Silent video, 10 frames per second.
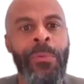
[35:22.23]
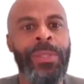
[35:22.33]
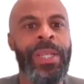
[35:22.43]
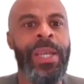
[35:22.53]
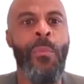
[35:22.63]
It
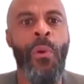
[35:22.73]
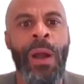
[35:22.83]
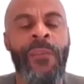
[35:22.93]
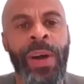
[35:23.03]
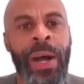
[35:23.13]
would seem more
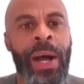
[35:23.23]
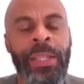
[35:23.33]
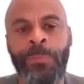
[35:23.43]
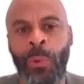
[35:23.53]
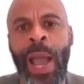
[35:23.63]
of a,
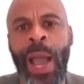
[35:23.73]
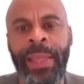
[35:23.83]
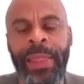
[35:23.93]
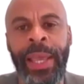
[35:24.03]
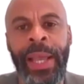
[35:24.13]
a,
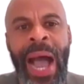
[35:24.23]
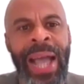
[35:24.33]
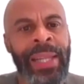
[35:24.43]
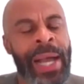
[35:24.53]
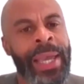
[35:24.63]
sporadic thing.
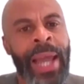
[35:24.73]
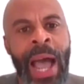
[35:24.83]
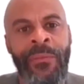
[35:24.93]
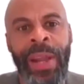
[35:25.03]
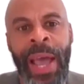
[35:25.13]
I again, I
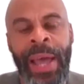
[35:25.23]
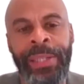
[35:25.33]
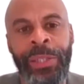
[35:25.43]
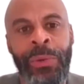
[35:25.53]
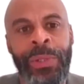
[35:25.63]
haven't had
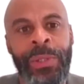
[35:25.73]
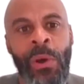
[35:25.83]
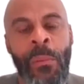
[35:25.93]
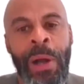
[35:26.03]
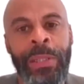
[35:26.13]
to do it
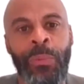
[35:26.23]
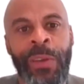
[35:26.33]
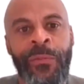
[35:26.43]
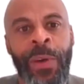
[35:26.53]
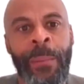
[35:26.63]
so much
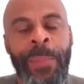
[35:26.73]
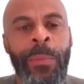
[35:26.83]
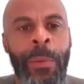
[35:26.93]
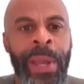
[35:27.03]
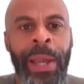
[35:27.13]
with uh,
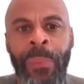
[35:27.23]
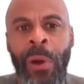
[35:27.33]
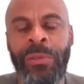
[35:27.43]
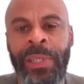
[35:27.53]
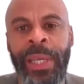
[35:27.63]
people being in
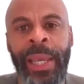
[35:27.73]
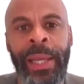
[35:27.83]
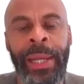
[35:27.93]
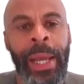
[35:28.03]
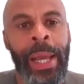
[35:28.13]
person
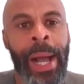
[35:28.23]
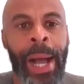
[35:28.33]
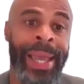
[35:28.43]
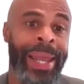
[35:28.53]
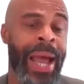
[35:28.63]
again.
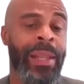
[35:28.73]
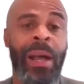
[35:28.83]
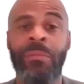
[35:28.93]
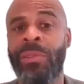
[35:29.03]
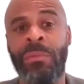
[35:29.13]
Again, I'd
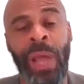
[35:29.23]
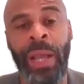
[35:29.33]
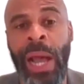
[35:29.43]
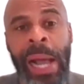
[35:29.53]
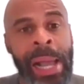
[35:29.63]
love to.
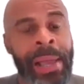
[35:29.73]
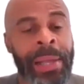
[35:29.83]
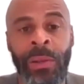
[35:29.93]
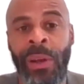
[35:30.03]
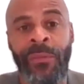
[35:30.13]
Like I, I
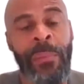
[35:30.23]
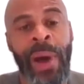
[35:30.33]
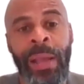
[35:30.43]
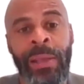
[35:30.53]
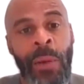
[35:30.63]
you know, if
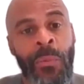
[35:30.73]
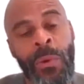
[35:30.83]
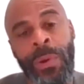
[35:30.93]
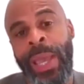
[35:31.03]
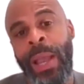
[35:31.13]
anybody is like,
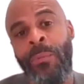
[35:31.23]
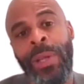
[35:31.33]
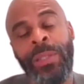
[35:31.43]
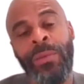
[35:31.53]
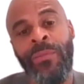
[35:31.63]
well, we can't
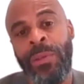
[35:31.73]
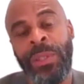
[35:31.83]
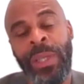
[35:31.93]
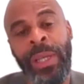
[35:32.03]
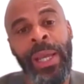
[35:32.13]
reach you
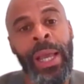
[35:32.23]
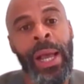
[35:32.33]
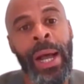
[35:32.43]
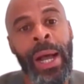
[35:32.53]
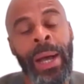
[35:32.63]
virtually.
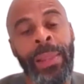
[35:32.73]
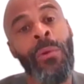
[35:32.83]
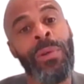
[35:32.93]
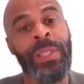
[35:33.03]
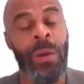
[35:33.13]
Uh,
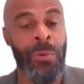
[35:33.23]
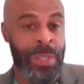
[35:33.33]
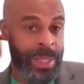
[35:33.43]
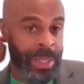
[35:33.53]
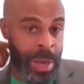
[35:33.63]
there was there
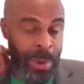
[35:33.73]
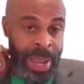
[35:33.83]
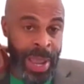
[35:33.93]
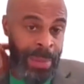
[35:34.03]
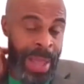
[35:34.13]
was a summer
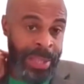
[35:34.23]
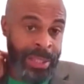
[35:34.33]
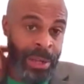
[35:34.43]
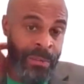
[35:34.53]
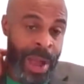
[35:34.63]
camp
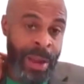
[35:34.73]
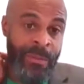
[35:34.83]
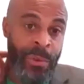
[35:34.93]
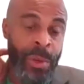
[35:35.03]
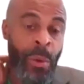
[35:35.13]
last year out
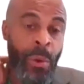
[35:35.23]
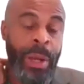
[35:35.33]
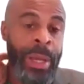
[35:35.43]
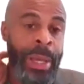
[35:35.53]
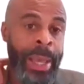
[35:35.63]
of New York
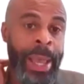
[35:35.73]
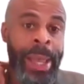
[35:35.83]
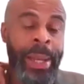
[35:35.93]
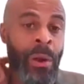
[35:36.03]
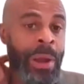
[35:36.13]

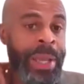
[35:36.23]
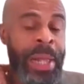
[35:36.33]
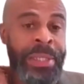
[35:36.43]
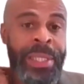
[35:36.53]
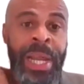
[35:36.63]
and an
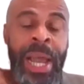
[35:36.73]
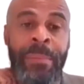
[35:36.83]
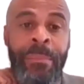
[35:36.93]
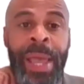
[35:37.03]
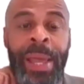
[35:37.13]
archaeologist that
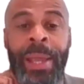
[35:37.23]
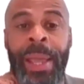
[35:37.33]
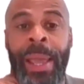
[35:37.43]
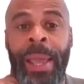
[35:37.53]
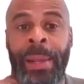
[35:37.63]
I'd met.
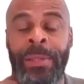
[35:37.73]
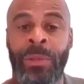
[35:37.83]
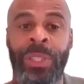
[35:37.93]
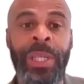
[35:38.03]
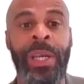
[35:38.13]
And
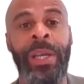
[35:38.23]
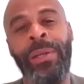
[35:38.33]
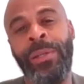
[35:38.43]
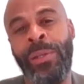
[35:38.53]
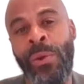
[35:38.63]
so she
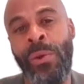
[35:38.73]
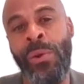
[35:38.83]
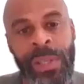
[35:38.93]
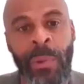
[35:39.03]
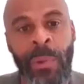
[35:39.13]
couldn't do
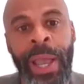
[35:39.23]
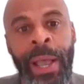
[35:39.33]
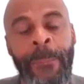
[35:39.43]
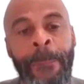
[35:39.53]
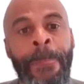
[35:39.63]
the summer
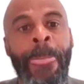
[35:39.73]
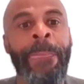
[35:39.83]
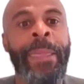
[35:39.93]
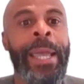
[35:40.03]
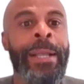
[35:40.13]
camp.
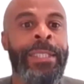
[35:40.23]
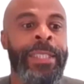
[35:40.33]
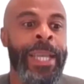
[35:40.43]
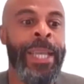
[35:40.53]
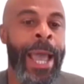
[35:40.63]
And
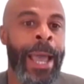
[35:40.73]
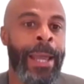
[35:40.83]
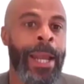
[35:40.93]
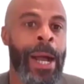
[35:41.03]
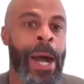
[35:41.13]
she
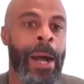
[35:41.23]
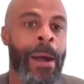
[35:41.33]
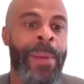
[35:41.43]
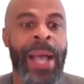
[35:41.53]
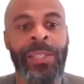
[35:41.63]
had
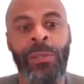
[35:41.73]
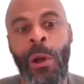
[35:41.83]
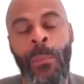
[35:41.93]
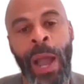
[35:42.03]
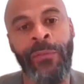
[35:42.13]
uh, passed
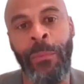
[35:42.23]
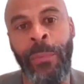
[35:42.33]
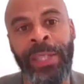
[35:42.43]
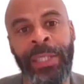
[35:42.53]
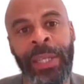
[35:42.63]
along my
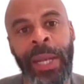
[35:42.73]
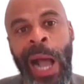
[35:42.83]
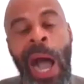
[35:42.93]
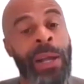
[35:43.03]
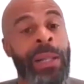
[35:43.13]
information, and
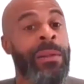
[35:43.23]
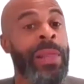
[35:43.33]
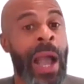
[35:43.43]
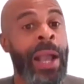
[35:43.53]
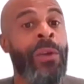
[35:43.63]
I,
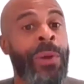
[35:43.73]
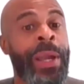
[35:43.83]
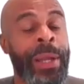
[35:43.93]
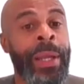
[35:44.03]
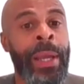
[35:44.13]
clearly I
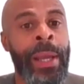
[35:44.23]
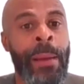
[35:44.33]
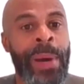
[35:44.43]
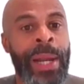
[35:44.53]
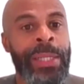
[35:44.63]
agreed,
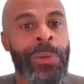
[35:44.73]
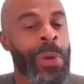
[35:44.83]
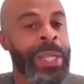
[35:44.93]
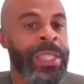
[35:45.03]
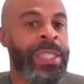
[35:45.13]
but it,
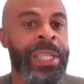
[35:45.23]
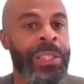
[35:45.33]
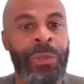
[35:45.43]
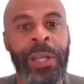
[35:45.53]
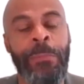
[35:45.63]
it just
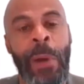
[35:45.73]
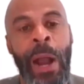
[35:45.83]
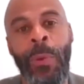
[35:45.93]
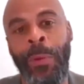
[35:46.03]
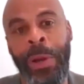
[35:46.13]
didn't
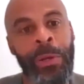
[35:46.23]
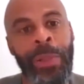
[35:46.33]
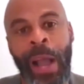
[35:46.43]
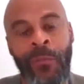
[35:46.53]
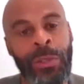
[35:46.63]
transpire. We were going to do
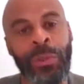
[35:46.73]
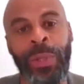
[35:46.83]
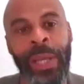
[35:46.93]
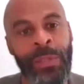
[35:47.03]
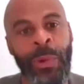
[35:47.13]
that
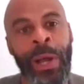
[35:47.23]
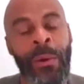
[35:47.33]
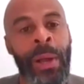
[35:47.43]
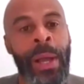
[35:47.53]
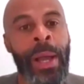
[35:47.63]
virtually as
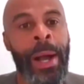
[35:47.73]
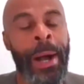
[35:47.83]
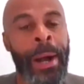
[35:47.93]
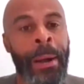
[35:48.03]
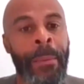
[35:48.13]
well.
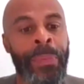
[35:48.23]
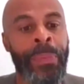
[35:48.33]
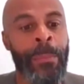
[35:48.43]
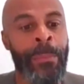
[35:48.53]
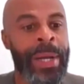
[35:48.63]

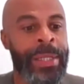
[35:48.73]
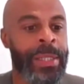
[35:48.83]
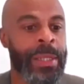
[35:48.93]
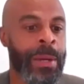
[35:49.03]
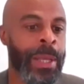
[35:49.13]
Um, but
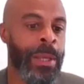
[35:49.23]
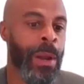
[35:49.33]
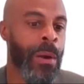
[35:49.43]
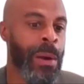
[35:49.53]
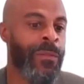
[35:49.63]
you
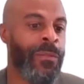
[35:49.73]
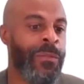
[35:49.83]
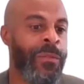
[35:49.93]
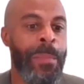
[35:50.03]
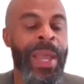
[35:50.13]
know,
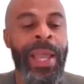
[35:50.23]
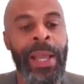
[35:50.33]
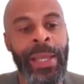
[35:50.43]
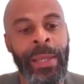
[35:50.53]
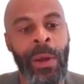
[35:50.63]
for
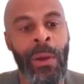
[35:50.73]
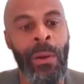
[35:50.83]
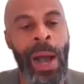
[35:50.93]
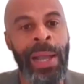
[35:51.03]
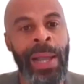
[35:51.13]
me, you
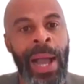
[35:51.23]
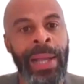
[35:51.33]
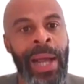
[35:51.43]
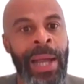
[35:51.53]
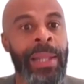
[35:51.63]
know, I,
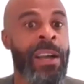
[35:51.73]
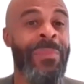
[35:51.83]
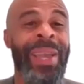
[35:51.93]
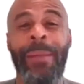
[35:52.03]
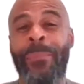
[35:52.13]
I I,
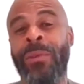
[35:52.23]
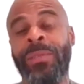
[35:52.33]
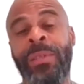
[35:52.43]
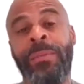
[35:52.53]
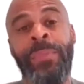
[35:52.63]
love being in
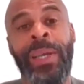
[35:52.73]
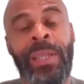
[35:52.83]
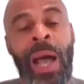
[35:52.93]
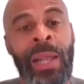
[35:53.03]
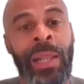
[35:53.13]
person
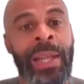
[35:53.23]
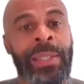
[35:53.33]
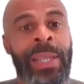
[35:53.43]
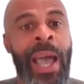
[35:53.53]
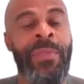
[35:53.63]
because I, I
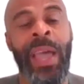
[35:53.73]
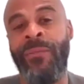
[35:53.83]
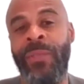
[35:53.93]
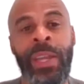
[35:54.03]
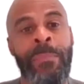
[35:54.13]
like to have
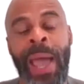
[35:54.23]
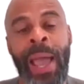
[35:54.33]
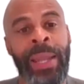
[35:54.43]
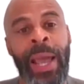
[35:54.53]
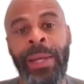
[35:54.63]
that
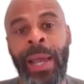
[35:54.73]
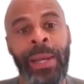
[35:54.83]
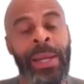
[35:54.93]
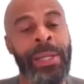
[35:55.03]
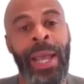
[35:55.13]
feedback and that
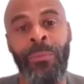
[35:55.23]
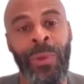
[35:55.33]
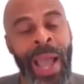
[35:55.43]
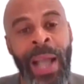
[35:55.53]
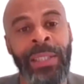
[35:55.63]
that that
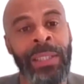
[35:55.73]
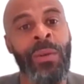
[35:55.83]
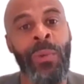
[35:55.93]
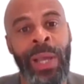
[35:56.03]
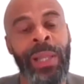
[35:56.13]

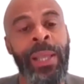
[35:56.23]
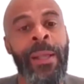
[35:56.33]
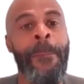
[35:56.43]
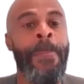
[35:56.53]
reaction quickly.